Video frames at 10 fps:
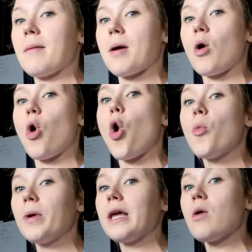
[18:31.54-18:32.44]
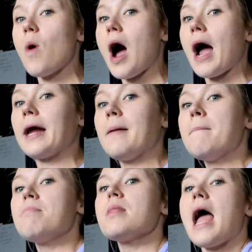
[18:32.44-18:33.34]
about opening wide
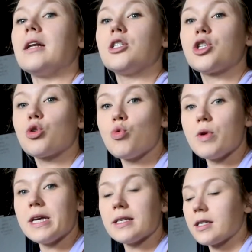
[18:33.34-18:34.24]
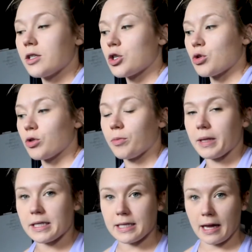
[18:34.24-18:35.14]
and squeezing the shoulder
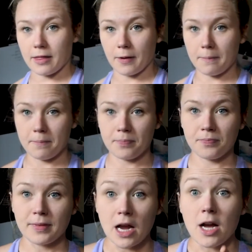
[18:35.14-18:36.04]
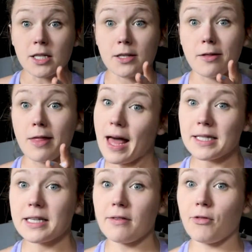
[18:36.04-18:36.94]
blades together. So
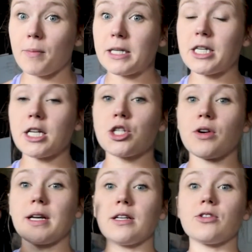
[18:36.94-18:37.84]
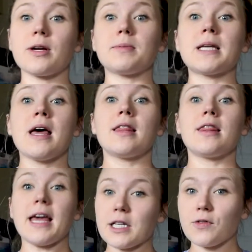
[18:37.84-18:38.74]
that's it for my chest training tips.
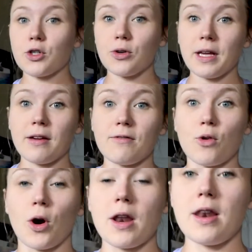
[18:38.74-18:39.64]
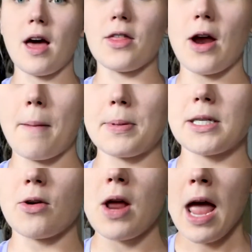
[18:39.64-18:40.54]
Thanks for tuning in for another
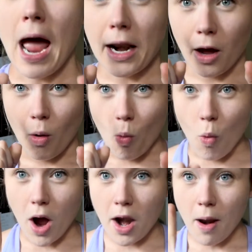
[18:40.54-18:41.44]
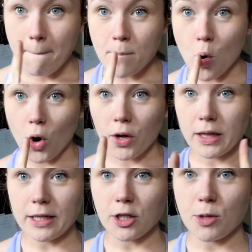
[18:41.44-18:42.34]
episode, and I got one more
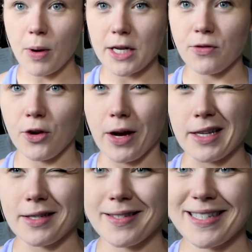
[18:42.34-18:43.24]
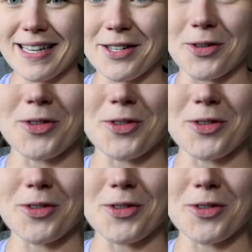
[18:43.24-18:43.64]
little surprise for you guys. Stay tuned.